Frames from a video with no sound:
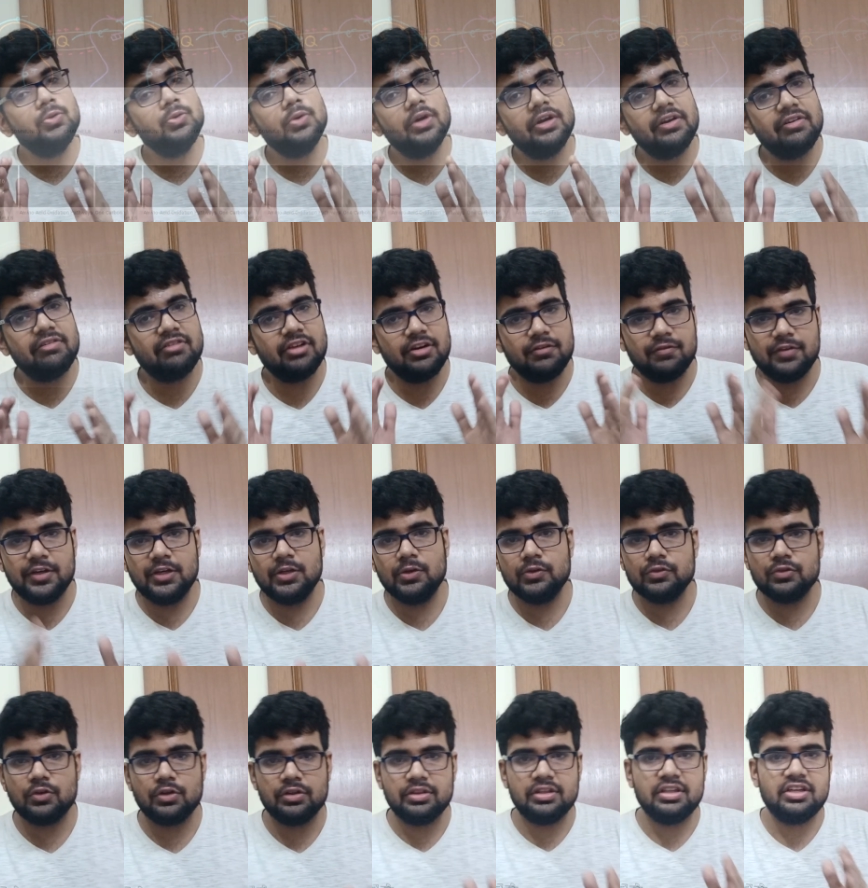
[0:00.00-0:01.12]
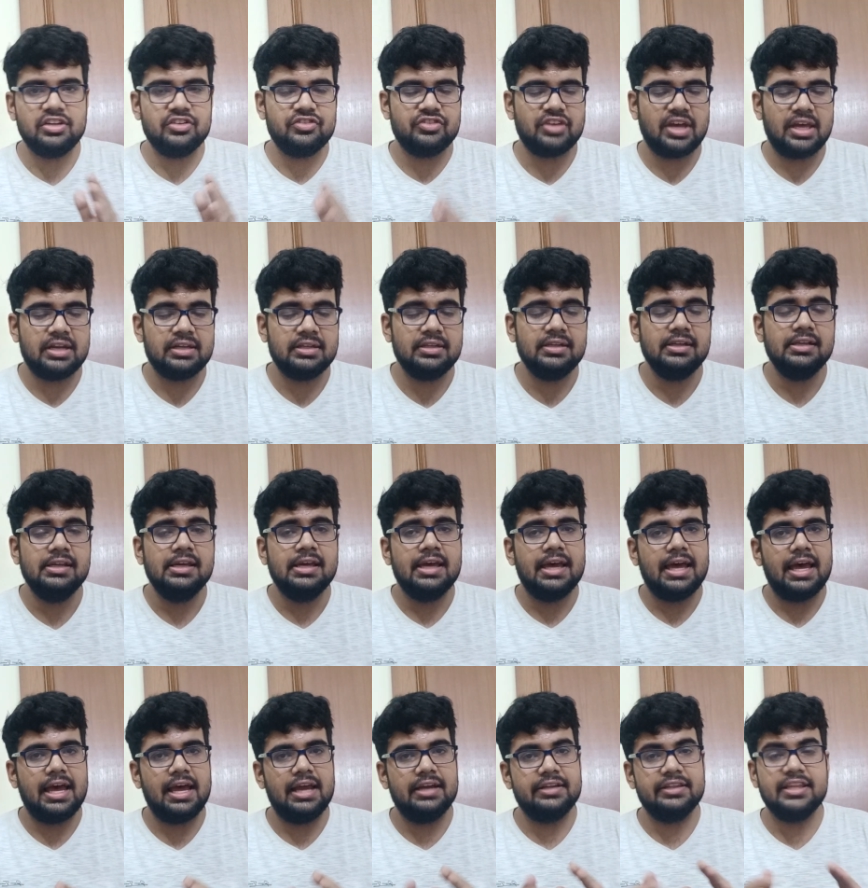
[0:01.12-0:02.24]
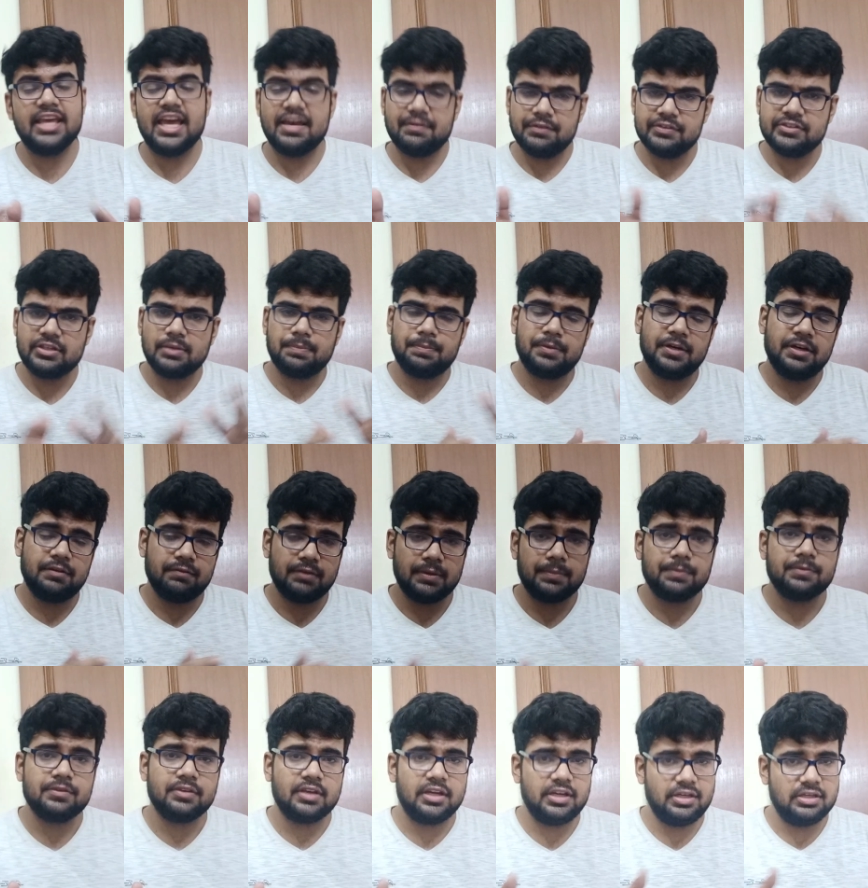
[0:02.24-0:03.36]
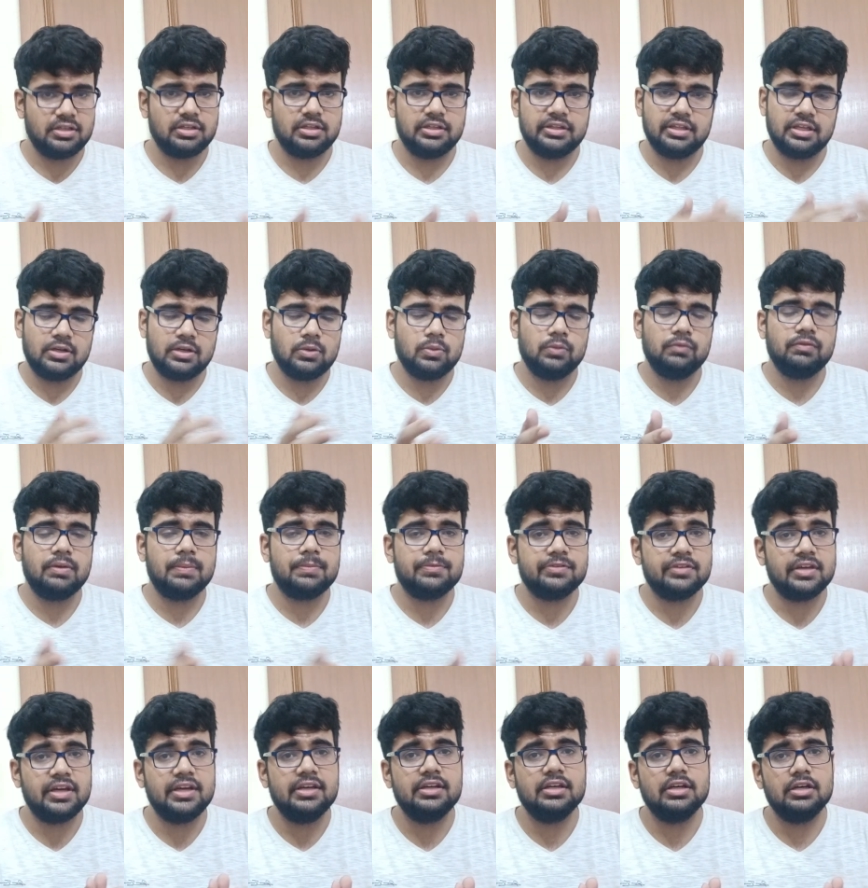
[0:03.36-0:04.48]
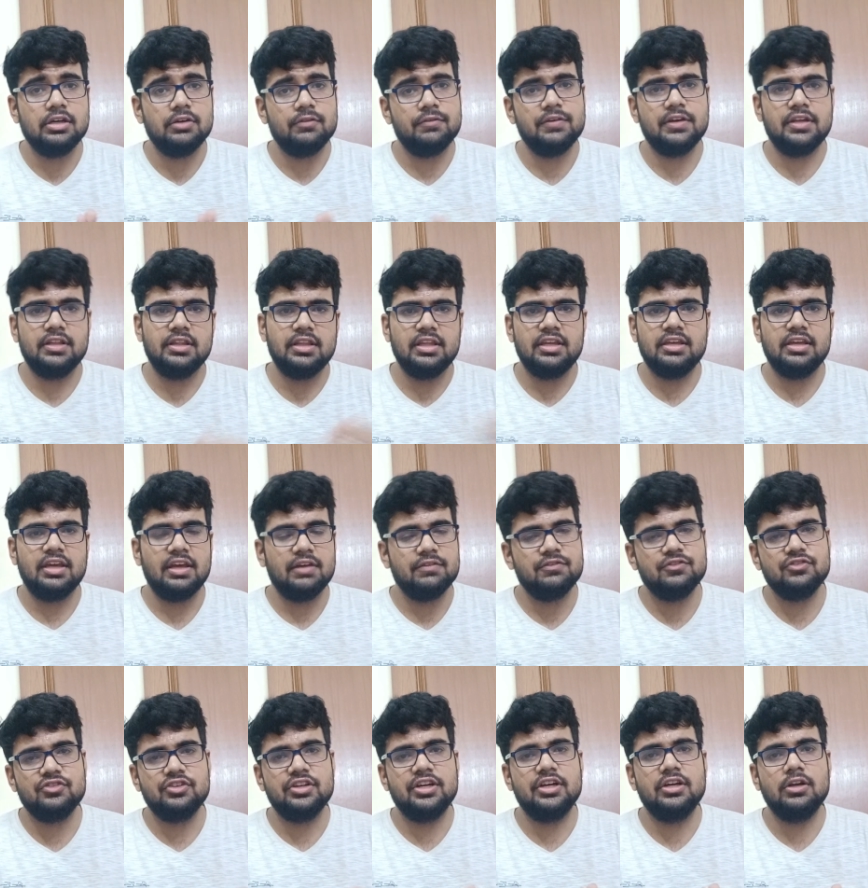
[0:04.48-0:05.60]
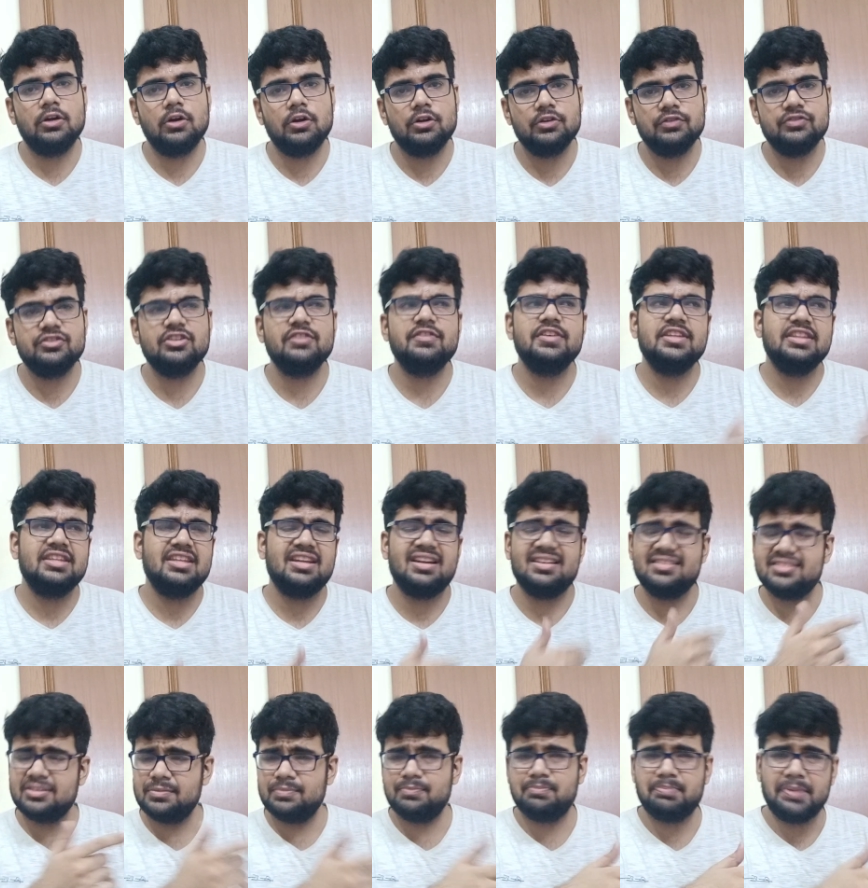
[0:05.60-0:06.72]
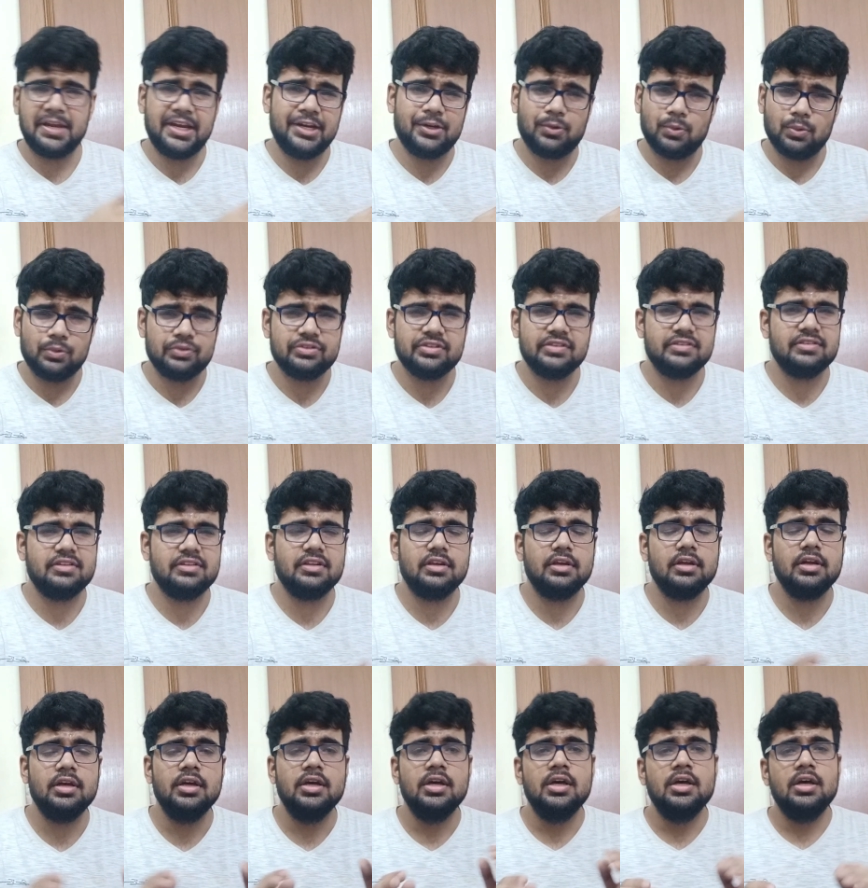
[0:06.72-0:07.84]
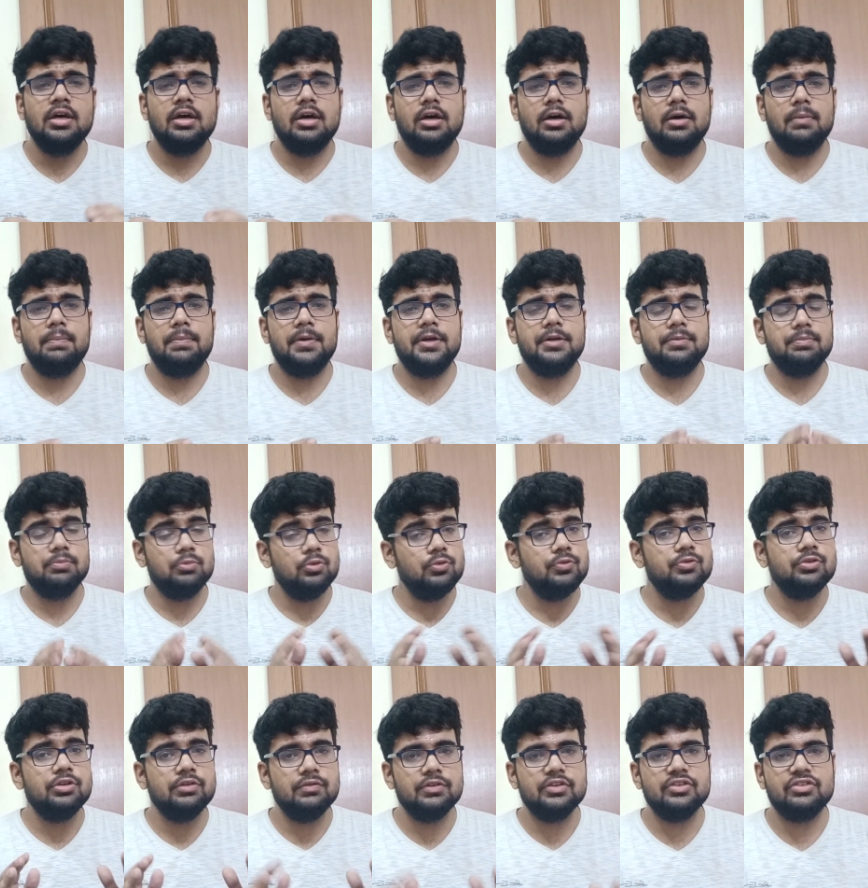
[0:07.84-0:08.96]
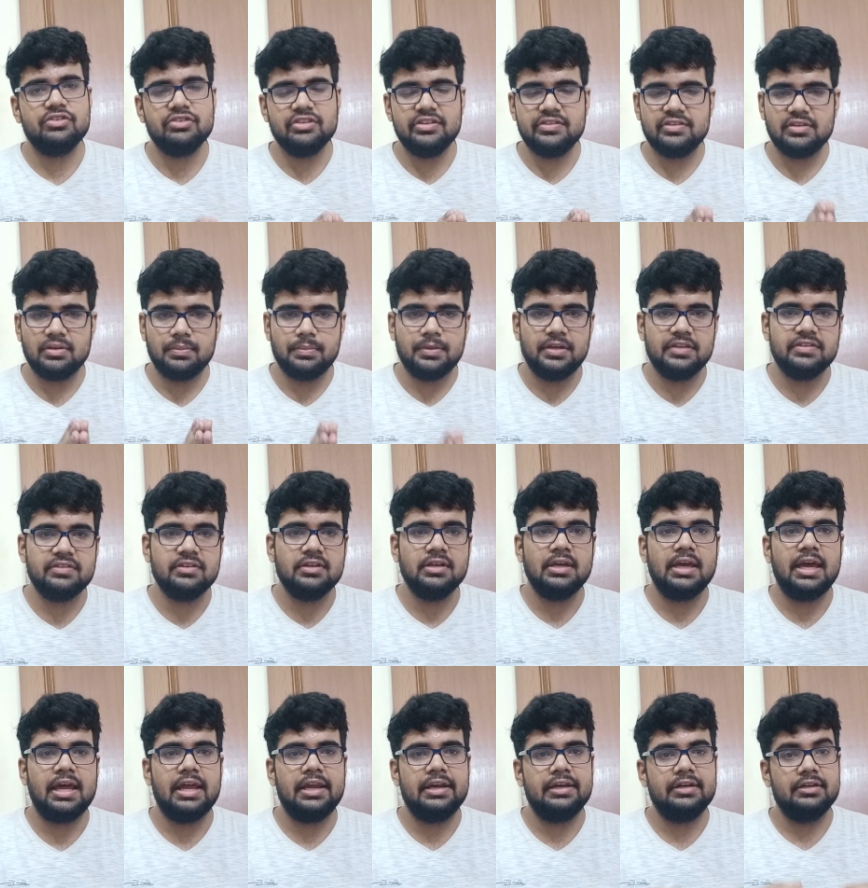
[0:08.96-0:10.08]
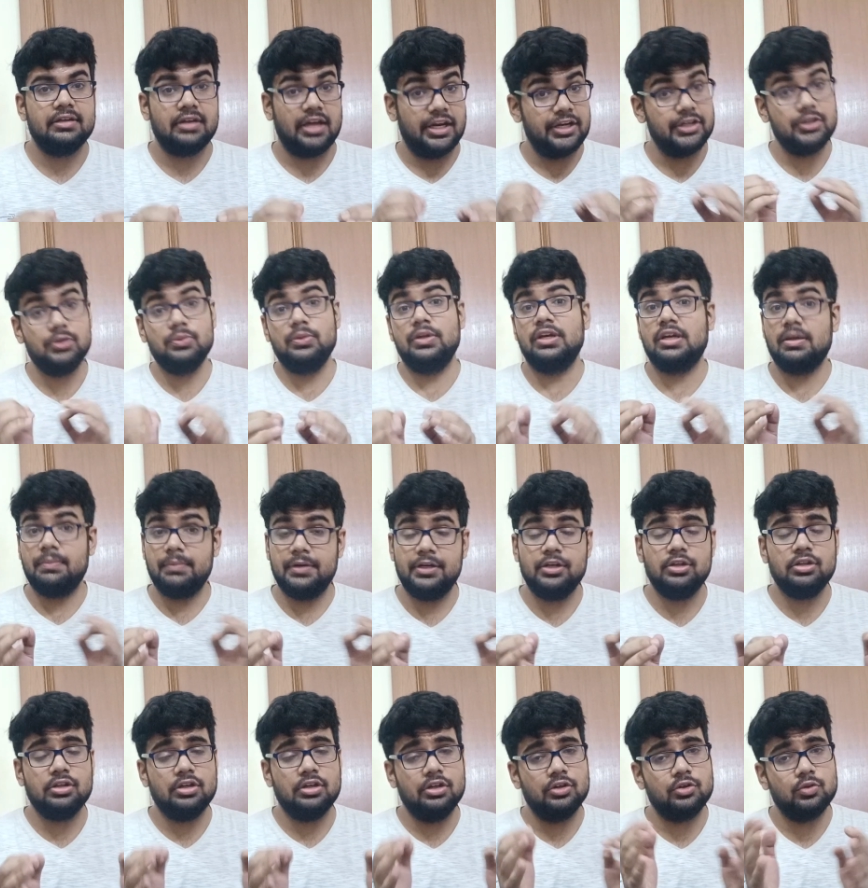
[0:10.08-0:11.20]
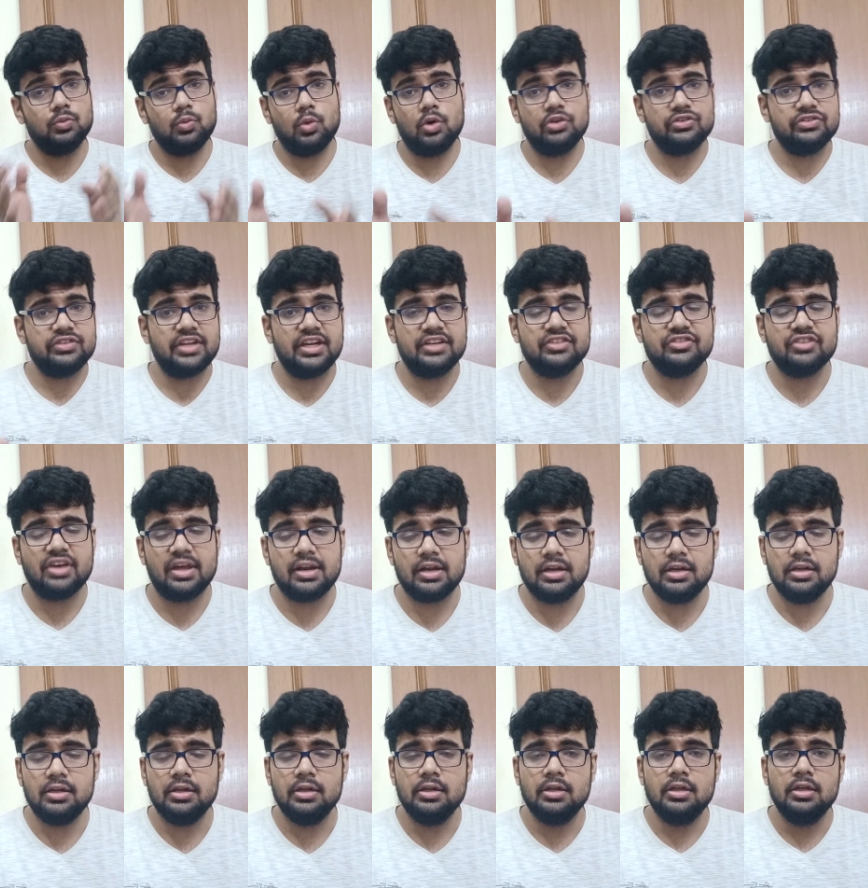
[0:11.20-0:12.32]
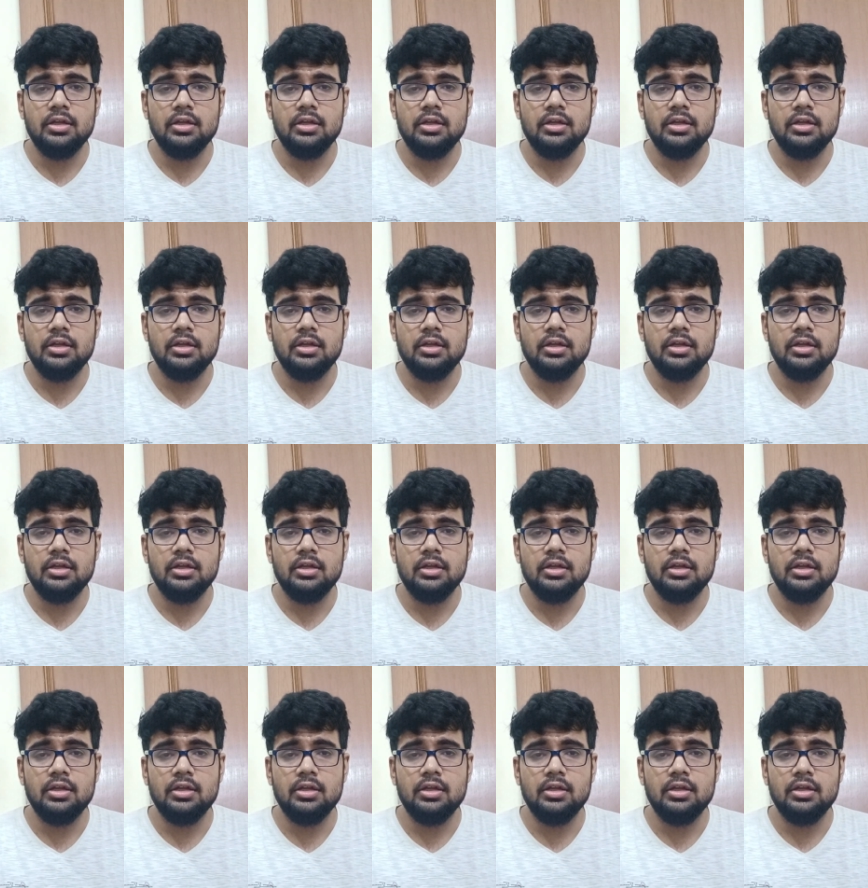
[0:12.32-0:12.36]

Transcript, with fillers: two hundred videos on their channel, and they have a separate website, their own website, uh, where they have shared a lot of stuff, and there are some paid courses there. Uh, but Move University is amazing, and I do recommend uh, to watch that channel.